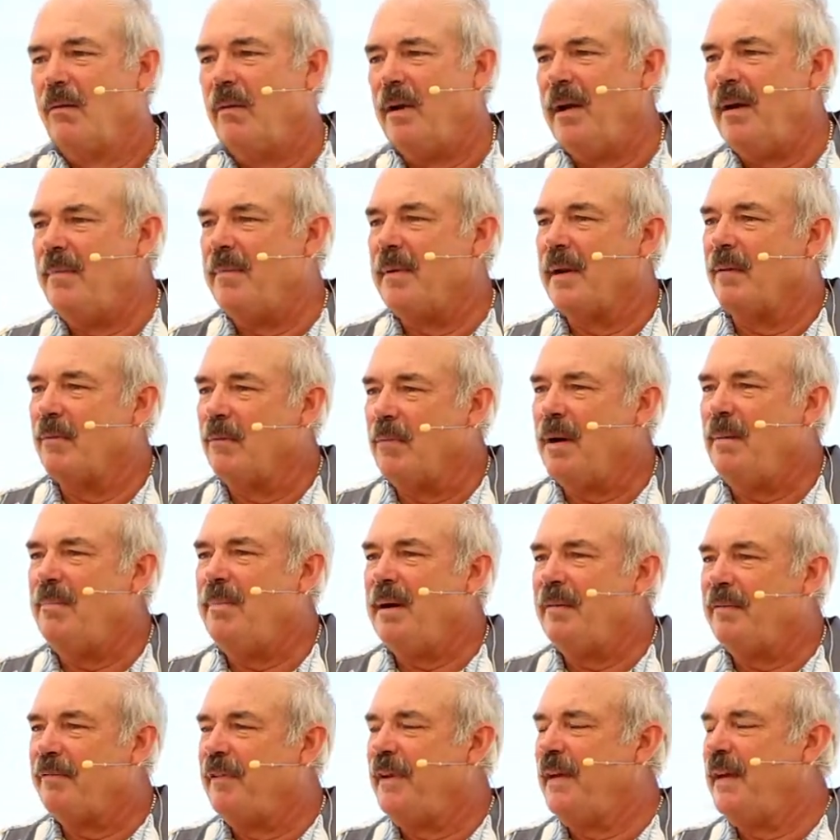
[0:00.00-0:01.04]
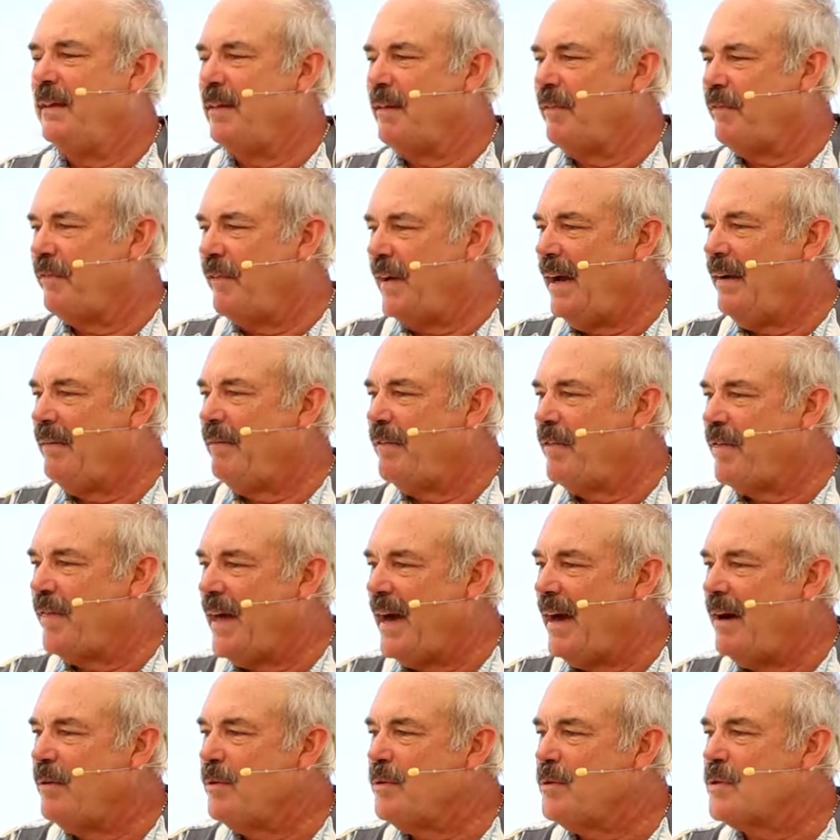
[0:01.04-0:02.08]
Wait a minute, what about feeding the
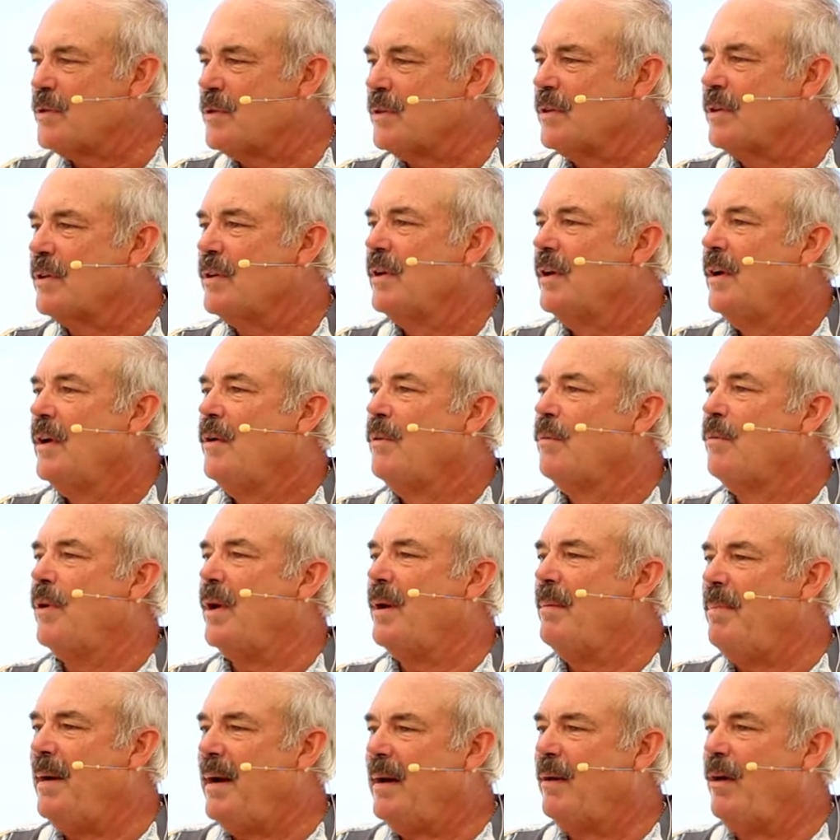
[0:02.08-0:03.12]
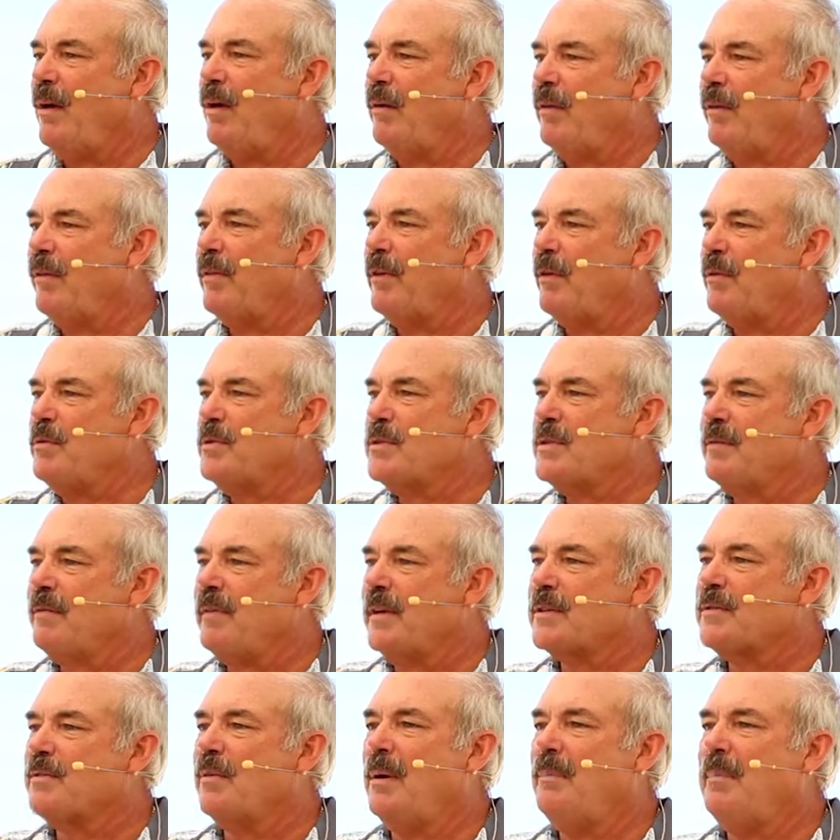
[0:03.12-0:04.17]
5,000? What about all of those
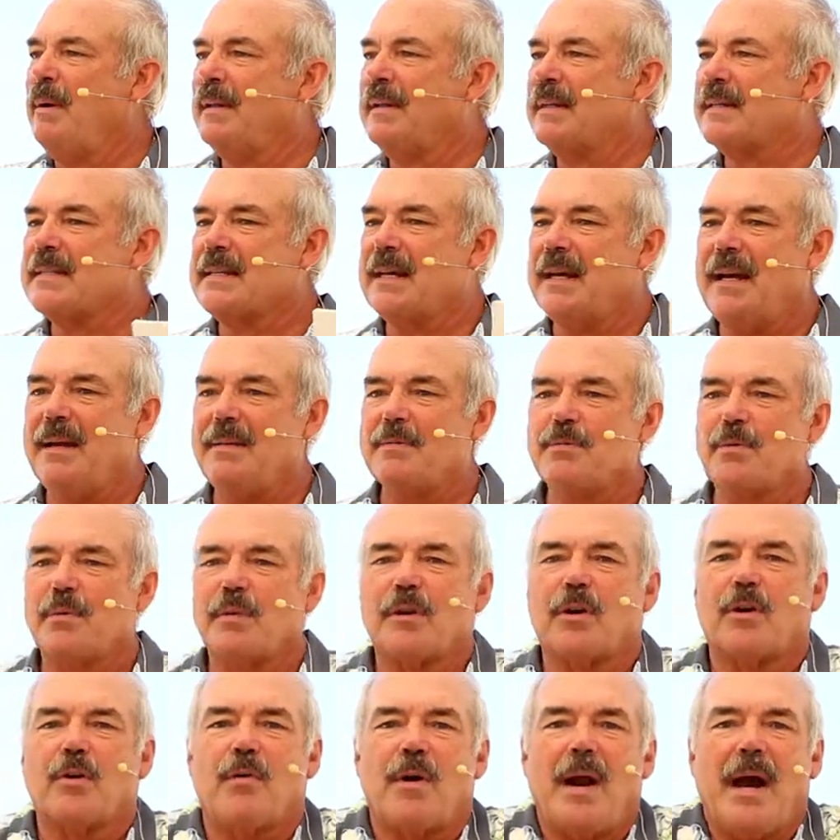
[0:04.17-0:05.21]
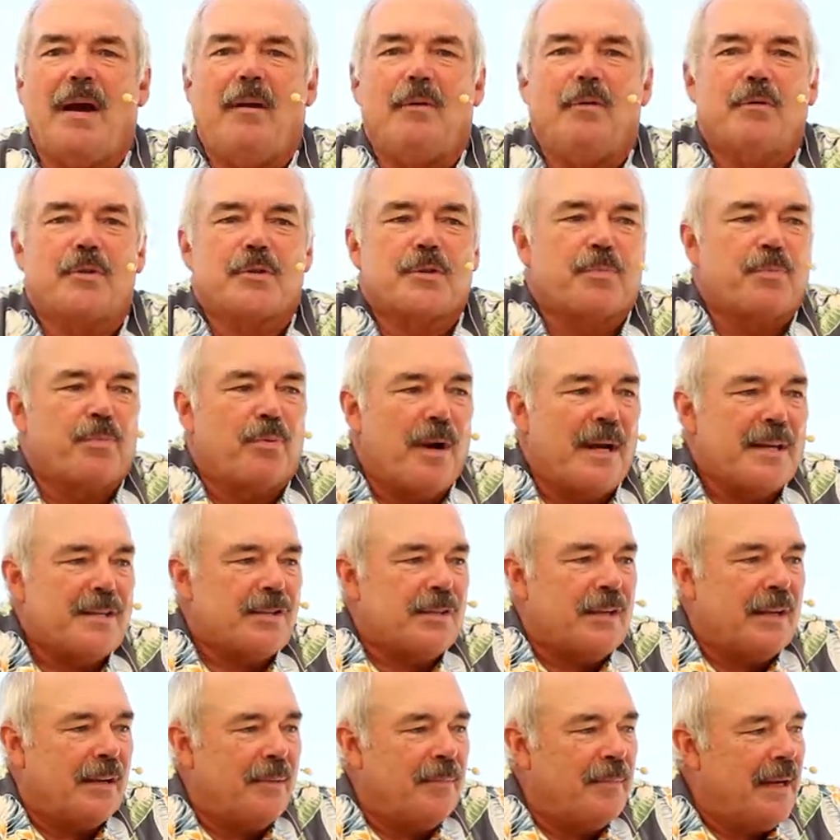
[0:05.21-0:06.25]
events? What about the times where the crowd was
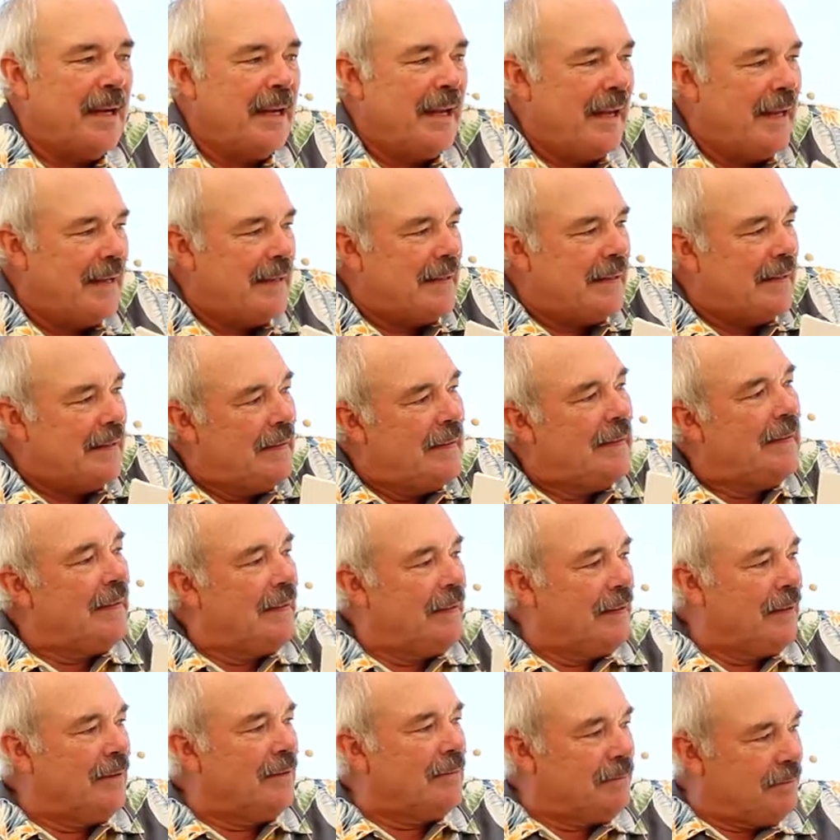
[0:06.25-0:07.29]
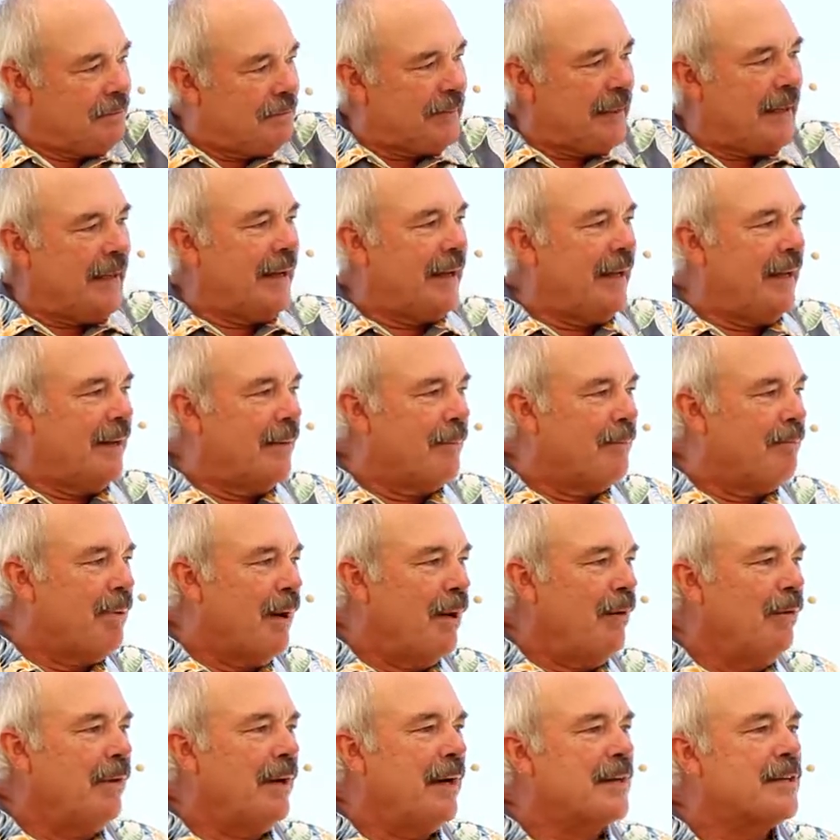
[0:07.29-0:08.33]
pressing him and he had to, you know, kind of get in a
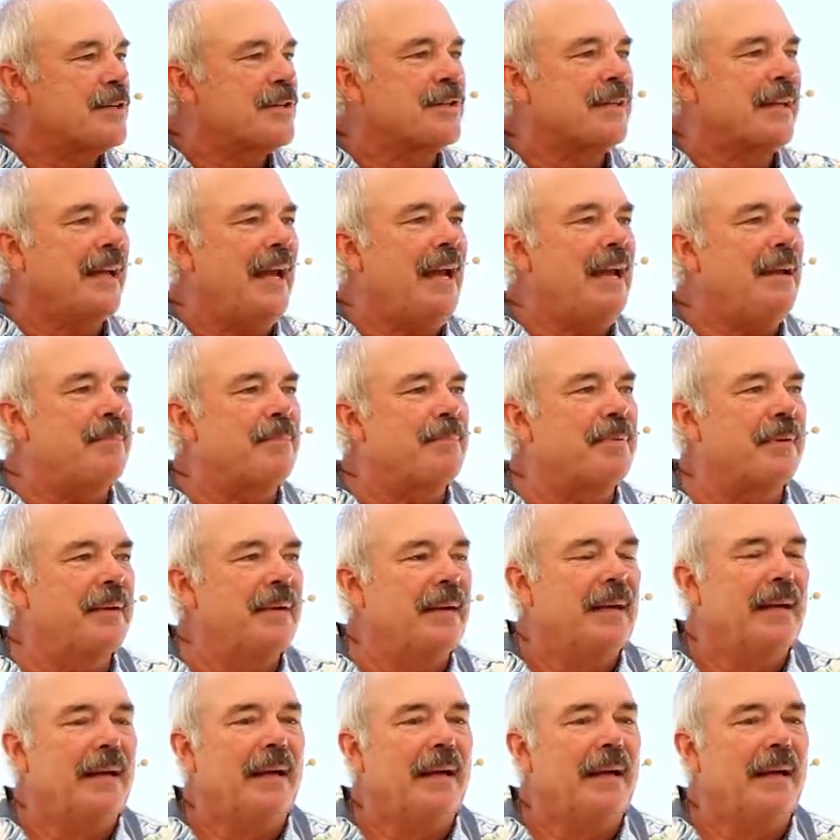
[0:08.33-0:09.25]
boat and escape?